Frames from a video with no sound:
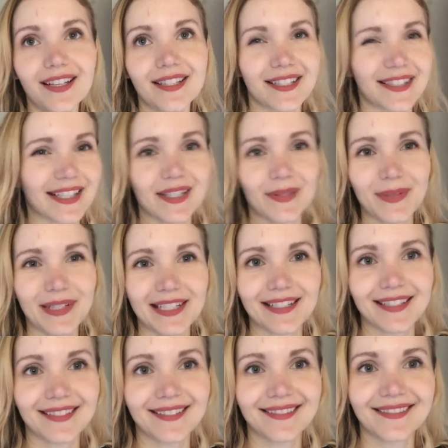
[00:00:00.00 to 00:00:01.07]
just because we
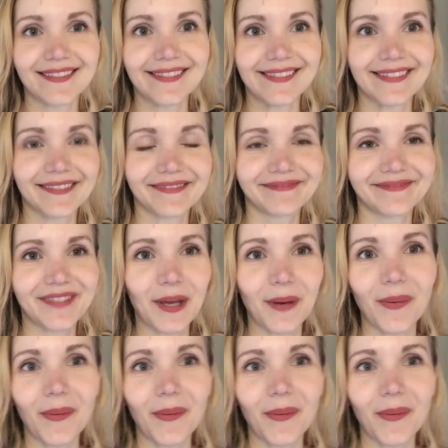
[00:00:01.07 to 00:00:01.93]
didn't know